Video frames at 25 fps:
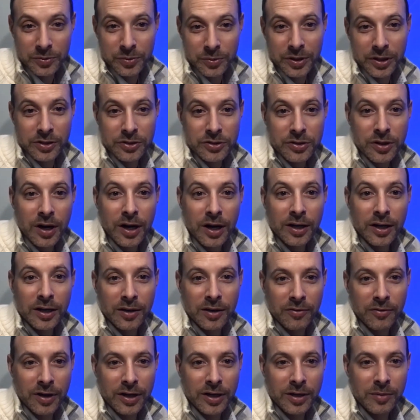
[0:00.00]
We can try and
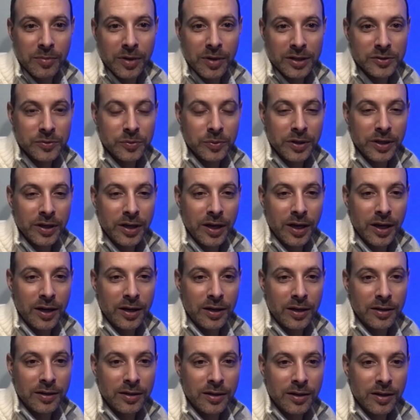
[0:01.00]
get ready best we
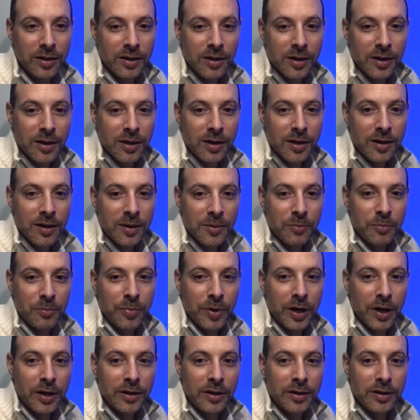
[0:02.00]
can,
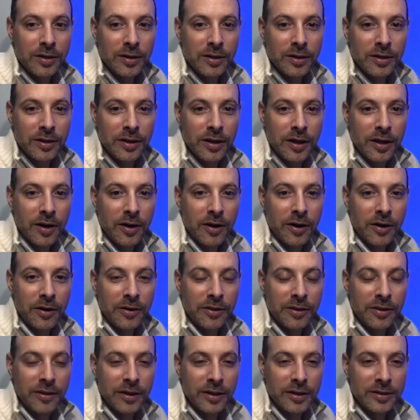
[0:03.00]
but there are
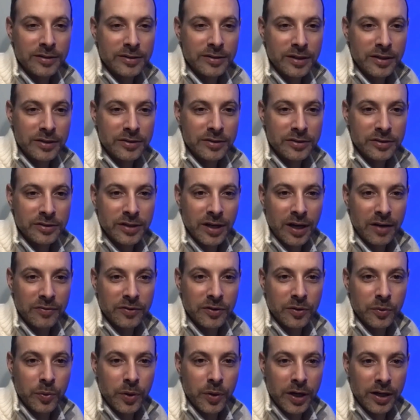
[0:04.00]
things that just have
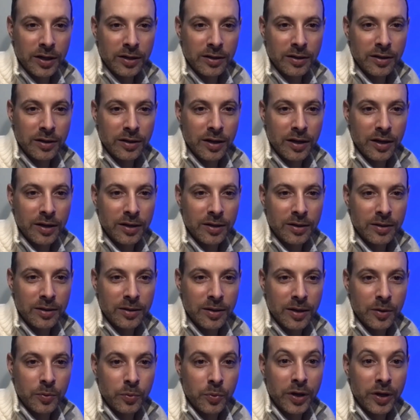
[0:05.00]
to wait
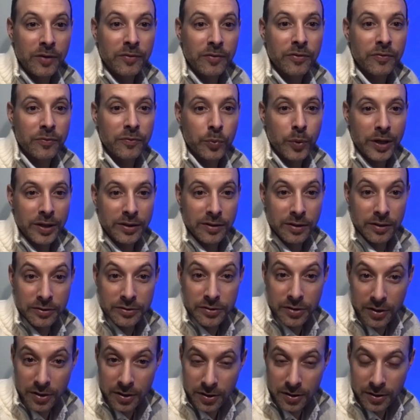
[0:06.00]
and wait their
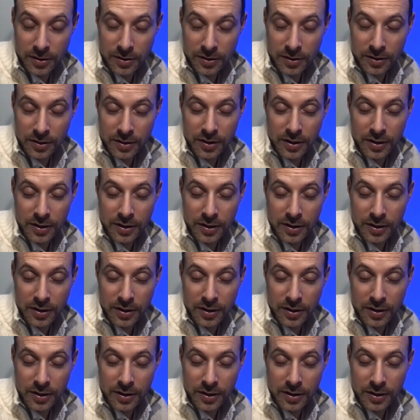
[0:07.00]
turn